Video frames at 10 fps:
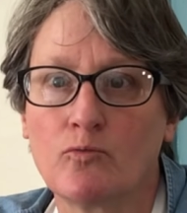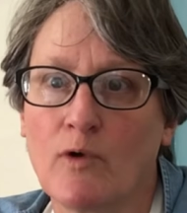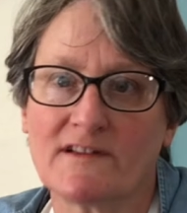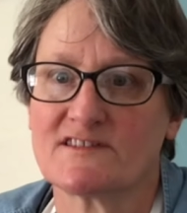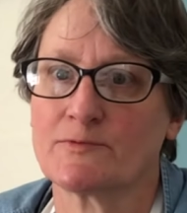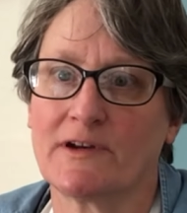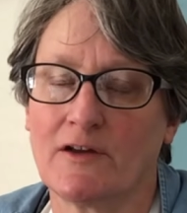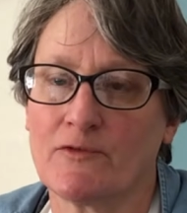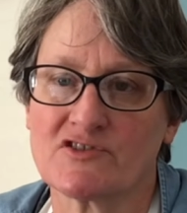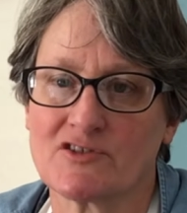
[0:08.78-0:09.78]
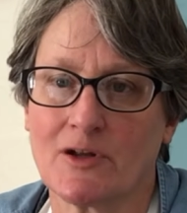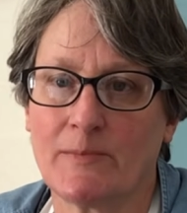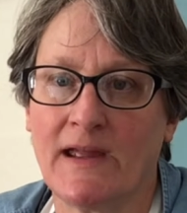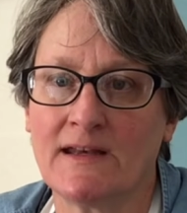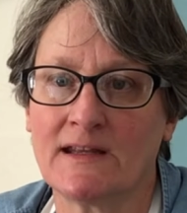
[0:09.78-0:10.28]
once when I first
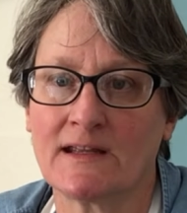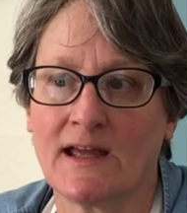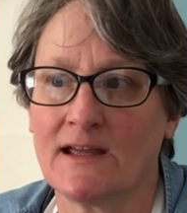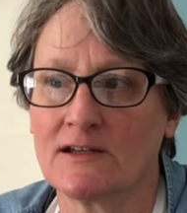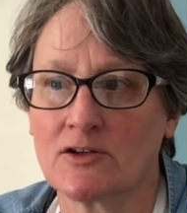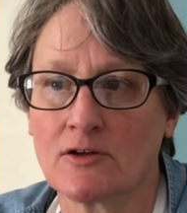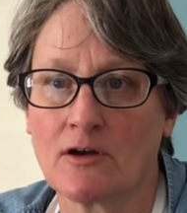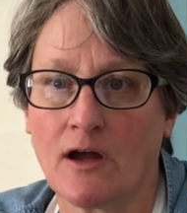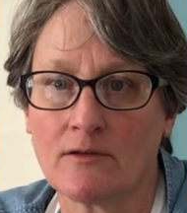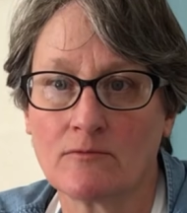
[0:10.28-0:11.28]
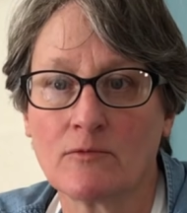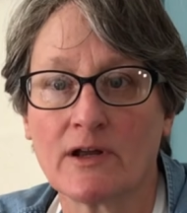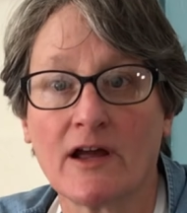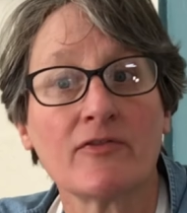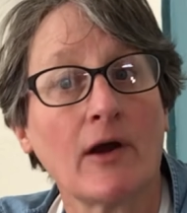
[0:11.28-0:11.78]
started painting and got
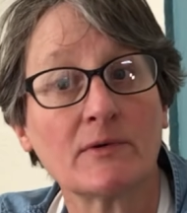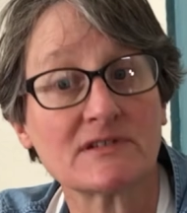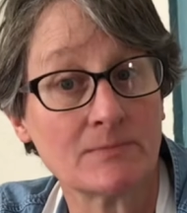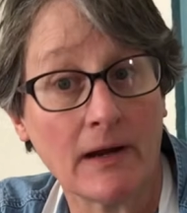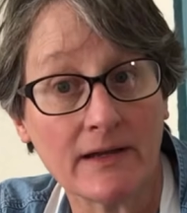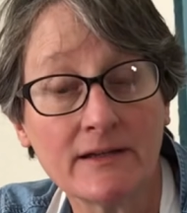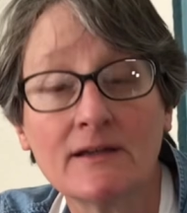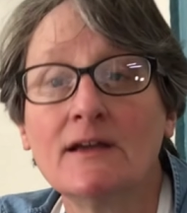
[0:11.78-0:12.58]
what I thought was mud,